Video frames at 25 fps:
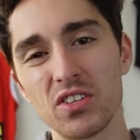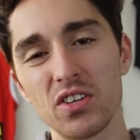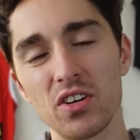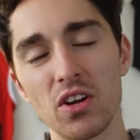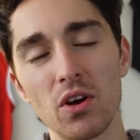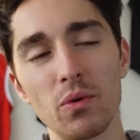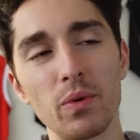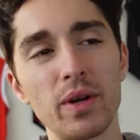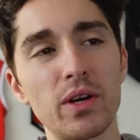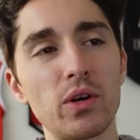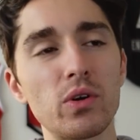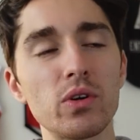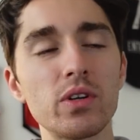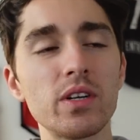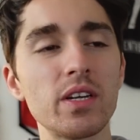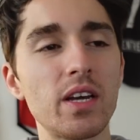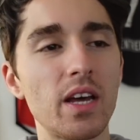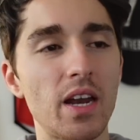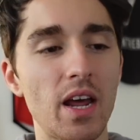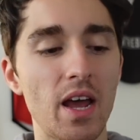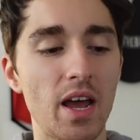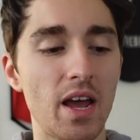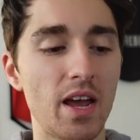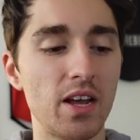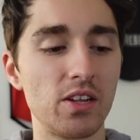We couldn't
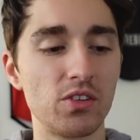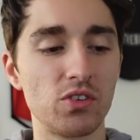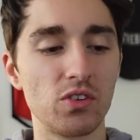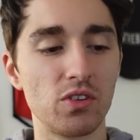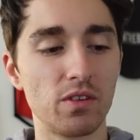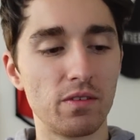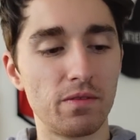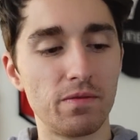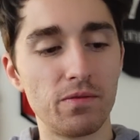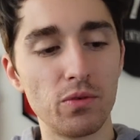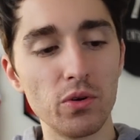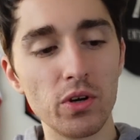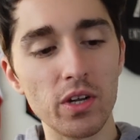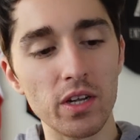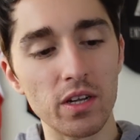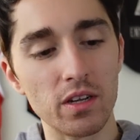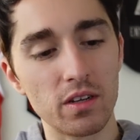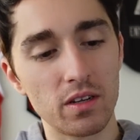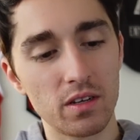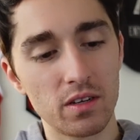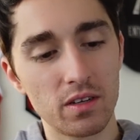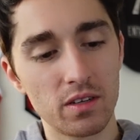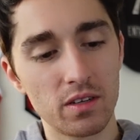get our hands on the footy.